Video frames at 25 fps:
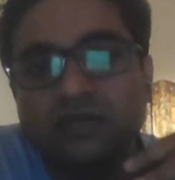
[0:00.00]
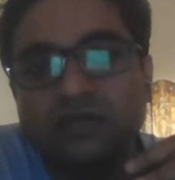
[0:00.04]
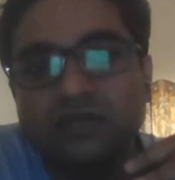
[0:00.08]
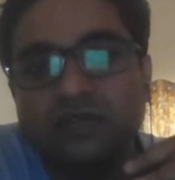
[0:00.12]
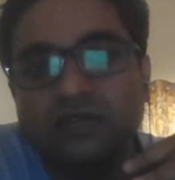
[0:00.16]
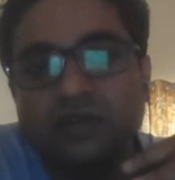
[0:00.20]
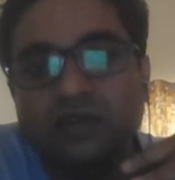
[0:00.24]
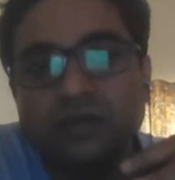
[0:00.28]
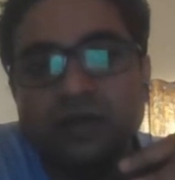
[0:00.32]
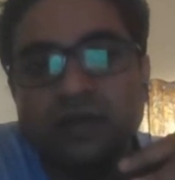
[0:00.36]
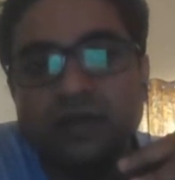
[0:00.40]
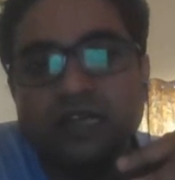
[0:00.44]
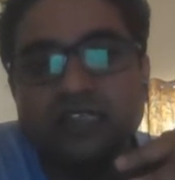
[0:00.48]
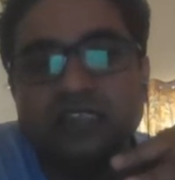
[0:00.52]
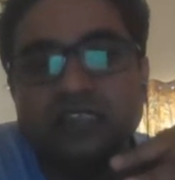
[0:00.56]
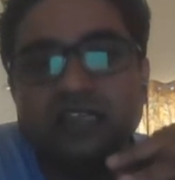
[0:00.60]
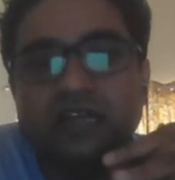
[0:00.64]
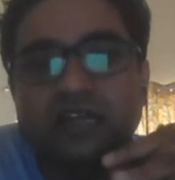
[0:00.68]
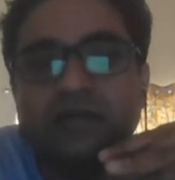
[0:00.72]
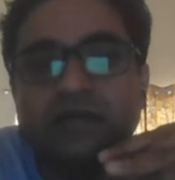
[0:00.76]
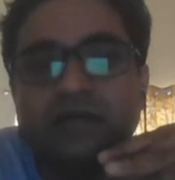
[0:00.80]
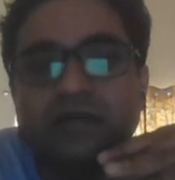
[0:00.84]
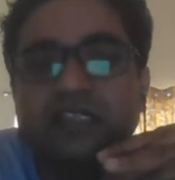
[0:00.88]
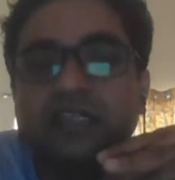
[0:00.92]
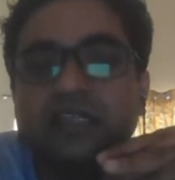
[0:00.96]
axial flow
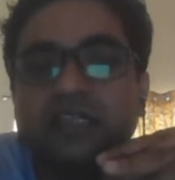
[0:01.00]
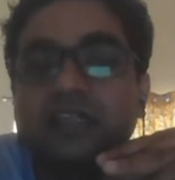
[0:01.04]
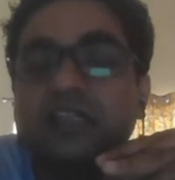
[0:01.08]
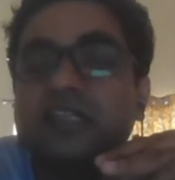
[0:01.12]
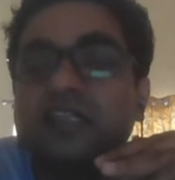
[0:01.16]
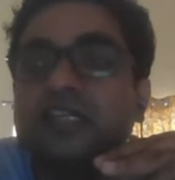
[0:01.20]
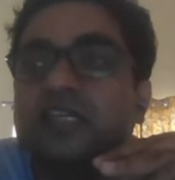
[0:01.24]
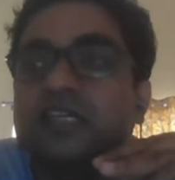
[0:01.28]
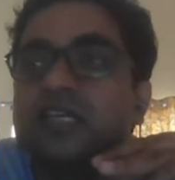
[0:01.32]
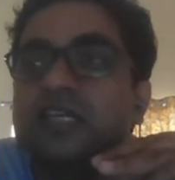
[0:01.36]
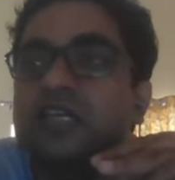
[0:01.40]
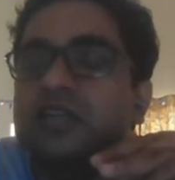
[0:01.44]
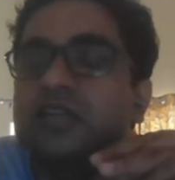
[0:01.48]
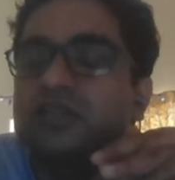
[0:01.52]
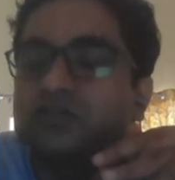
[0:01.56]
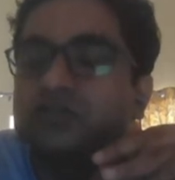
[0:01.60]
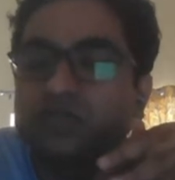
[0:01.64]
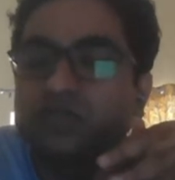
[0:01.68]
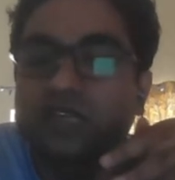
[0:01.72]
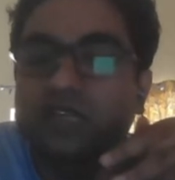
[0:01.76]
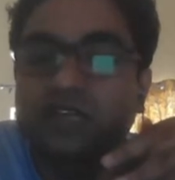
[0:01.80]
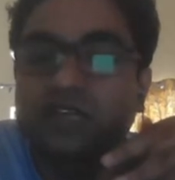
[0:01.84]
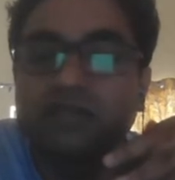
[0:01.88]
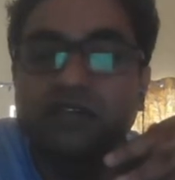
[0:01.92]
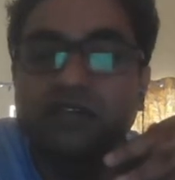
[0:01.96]
turbines are basically
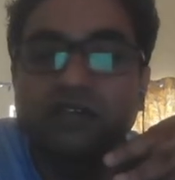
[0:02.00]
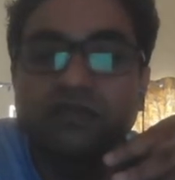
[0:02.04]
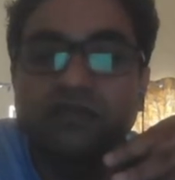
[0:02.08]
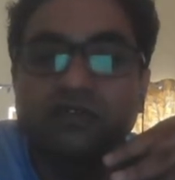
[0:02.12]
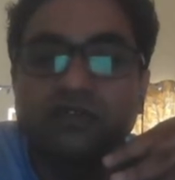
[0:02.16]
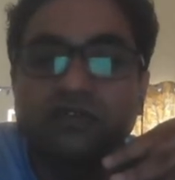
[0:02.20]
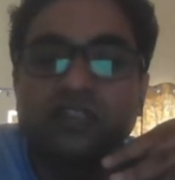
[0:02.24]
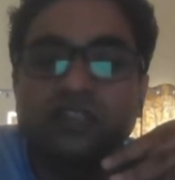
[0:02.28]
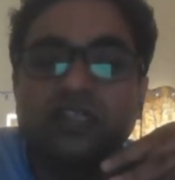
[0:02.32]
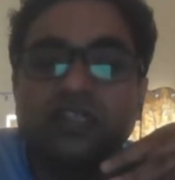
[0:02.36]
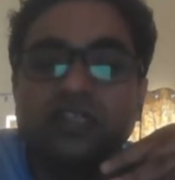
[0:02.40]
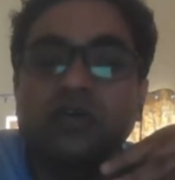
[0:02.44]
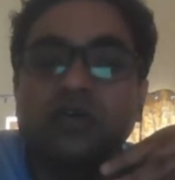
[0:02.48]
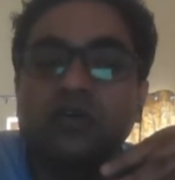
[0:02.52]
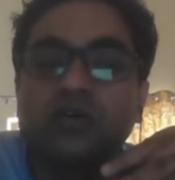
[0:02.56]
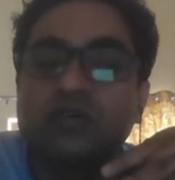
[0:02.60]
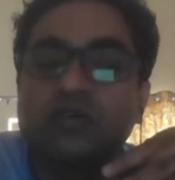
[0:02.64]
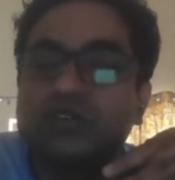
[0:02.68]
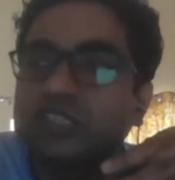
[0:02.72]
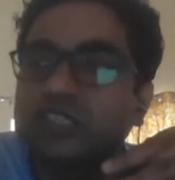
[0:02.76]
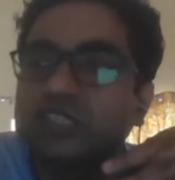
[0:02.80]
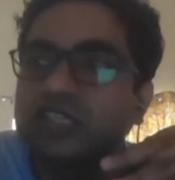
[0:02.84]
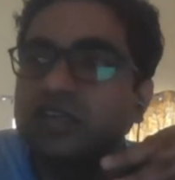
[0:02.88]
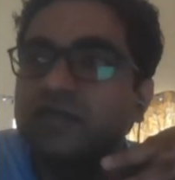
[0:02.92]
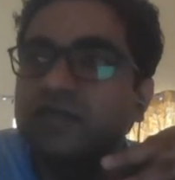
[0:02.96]
suitable for the
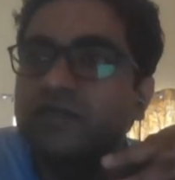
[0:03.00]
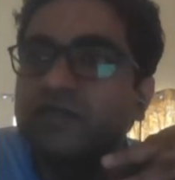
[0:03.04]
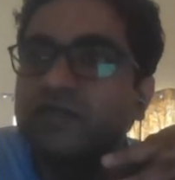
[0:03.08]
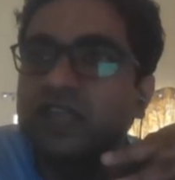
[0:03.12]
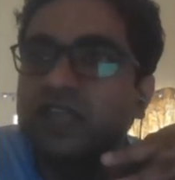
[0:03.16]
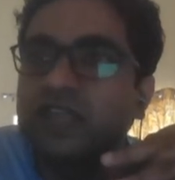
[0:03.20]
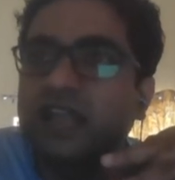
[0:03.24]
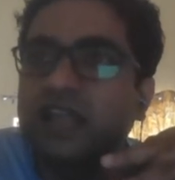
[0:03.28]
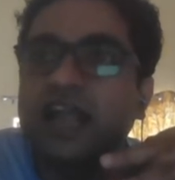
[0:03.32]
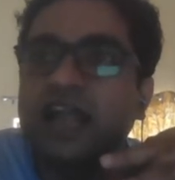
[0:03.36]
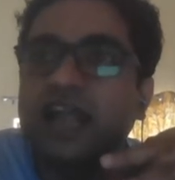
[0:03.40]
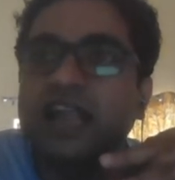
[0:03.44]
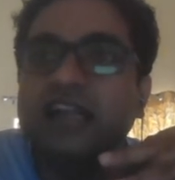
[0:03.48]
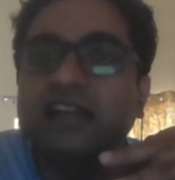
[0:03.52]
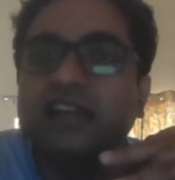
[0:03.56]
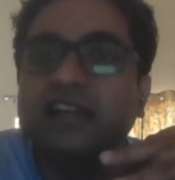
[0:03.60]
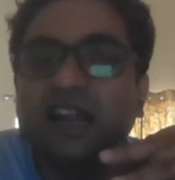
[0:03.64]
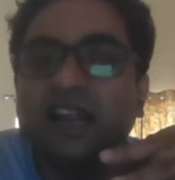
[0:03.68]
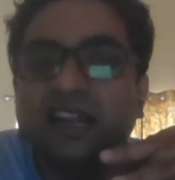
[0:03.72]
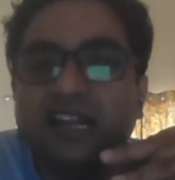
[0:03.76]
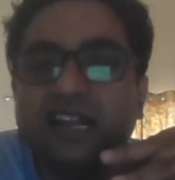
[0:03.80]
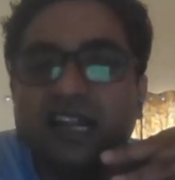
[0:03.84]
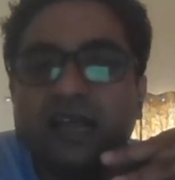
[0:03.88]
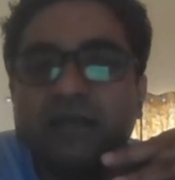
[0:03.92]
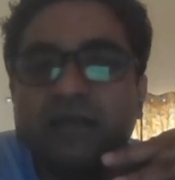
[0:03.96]
ocean
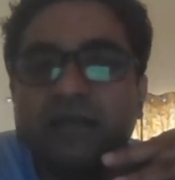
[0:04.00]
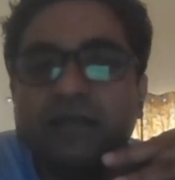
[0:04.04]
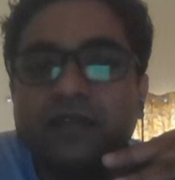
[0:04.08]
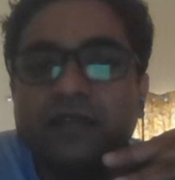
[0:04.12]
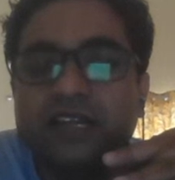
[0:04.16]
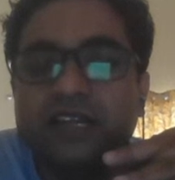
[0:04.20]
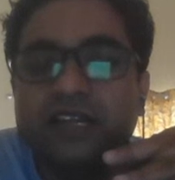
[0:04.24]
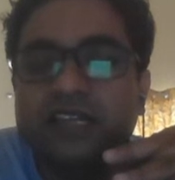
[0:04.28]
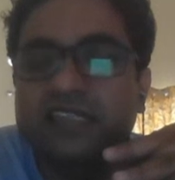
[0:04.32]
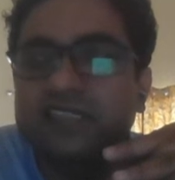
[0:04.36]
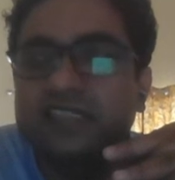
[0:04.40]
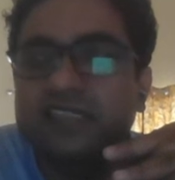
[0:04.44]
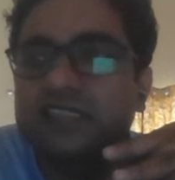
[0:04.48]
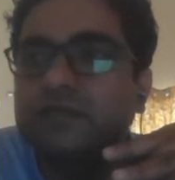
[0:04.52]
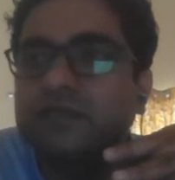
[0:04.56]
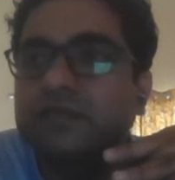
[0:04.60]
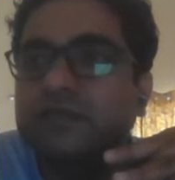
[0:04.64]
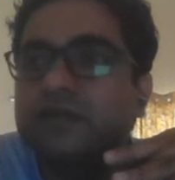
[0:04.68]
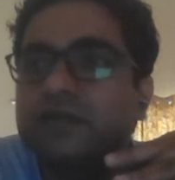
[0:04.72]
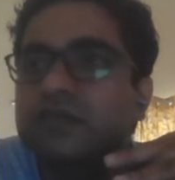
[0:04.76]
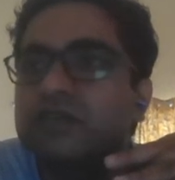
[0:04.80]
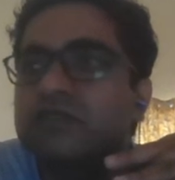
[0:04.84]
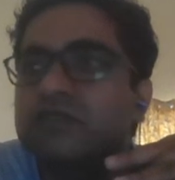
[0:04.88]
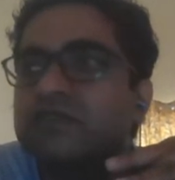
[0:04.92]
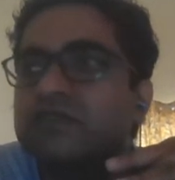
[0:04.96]
and tidal
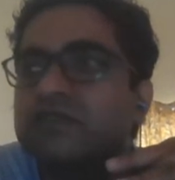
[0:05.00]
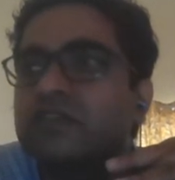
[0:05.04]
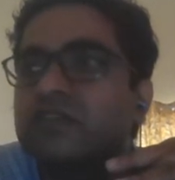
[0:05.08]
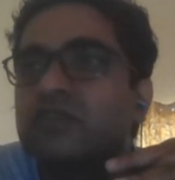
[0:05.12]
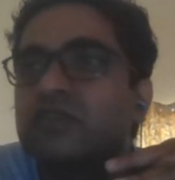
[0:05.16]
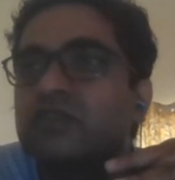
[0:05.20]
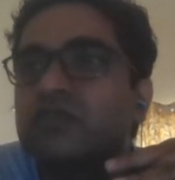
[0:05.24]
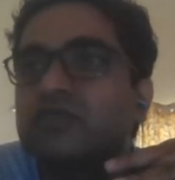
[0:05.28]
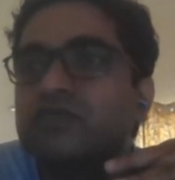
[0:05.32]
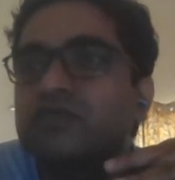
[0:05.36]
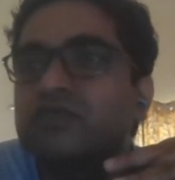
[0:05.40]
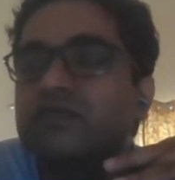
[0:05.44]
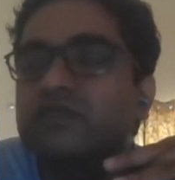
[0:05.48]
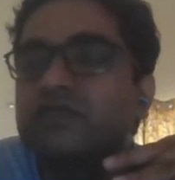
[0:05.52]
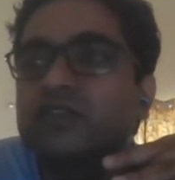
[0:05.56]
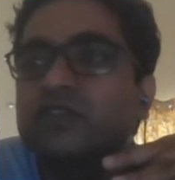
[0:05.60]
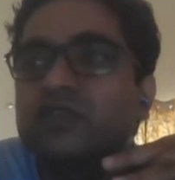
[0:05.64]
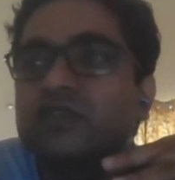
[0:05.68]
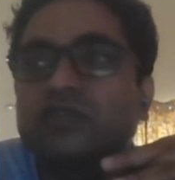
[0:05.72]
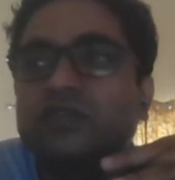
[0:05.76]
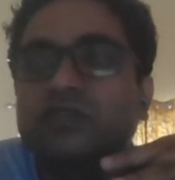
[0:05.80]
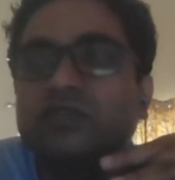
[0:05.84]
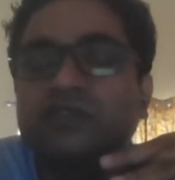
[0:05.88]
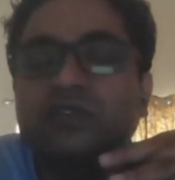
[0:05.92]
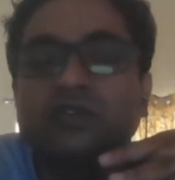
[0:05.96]
application, because we
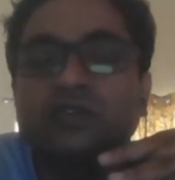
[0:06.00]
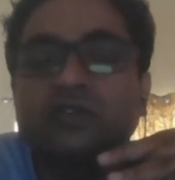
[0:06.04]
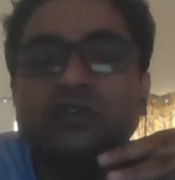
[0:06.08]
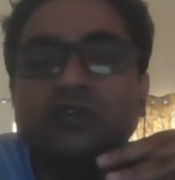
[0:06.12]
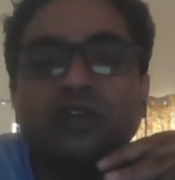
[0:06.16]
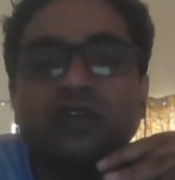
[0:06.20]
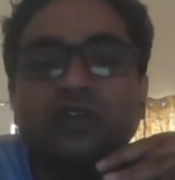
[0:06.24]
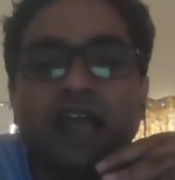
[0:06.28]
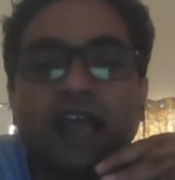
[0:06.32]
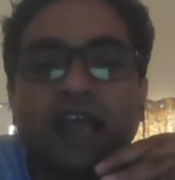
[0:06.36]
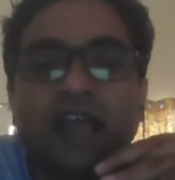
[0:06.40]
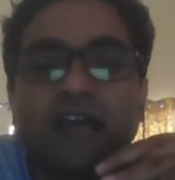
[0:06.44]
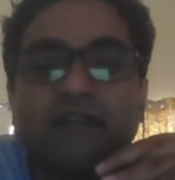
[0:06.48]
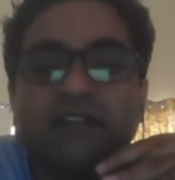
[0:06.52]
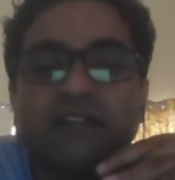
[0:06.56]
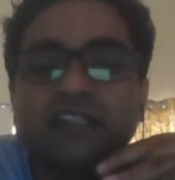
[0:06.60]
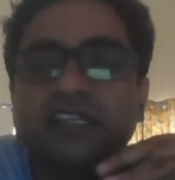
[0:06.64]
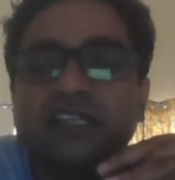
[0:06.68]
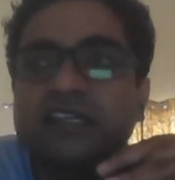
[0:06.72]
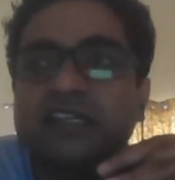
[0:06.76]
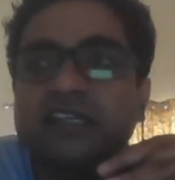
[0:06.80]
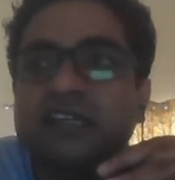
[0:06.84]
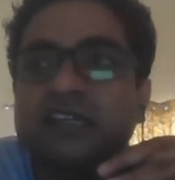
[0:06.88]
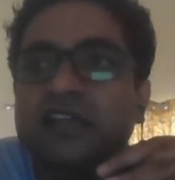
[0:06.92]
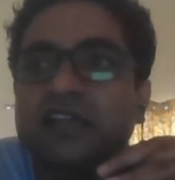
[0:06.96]
not
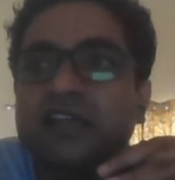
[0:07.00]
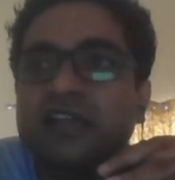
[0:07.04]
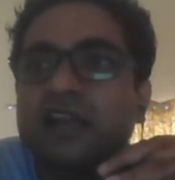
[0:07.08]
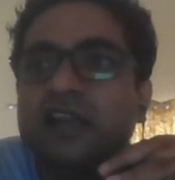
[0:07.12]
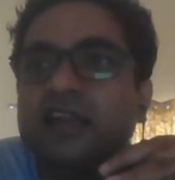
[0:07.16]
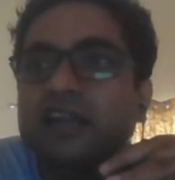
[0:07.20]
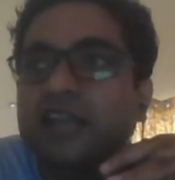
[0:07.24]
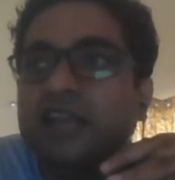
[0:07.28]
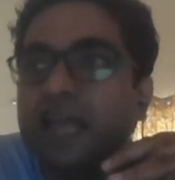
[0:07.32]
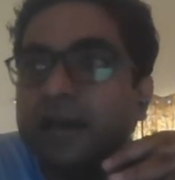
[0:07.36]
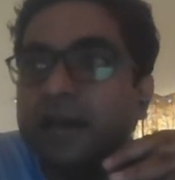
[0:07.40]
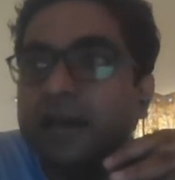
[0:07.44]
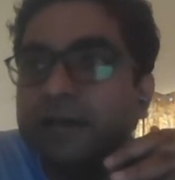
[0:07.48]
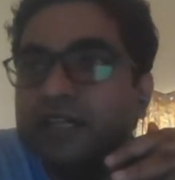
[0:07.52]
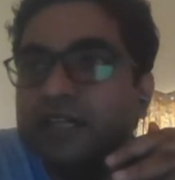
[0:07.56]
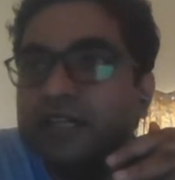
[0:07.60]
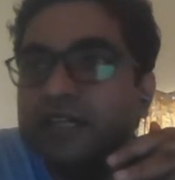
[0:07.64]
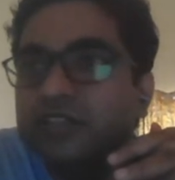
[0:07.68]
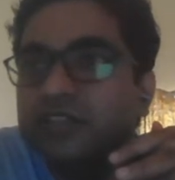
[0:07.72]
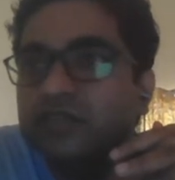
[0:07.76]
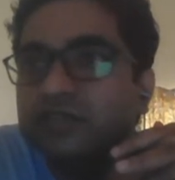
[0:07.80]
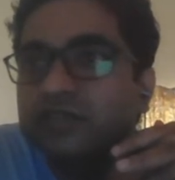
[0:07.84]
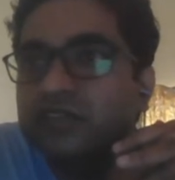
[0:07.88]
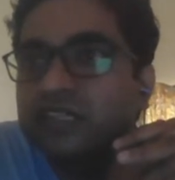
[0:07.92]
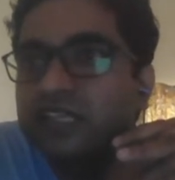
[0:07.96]
have the
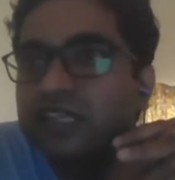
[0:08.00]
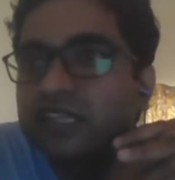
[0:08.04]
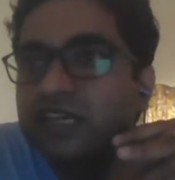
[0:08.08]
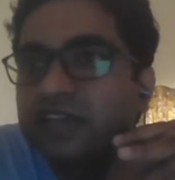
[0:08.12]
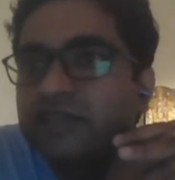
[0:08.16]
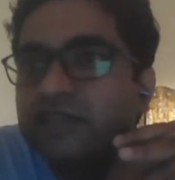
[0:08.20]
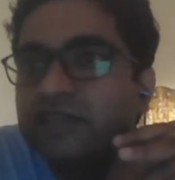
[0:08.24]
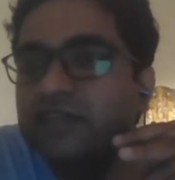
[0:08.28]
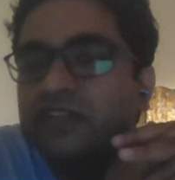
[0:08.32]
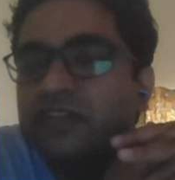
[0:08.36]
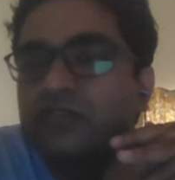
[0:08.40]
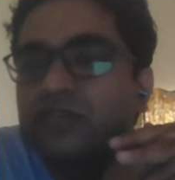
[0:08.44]
debris over there.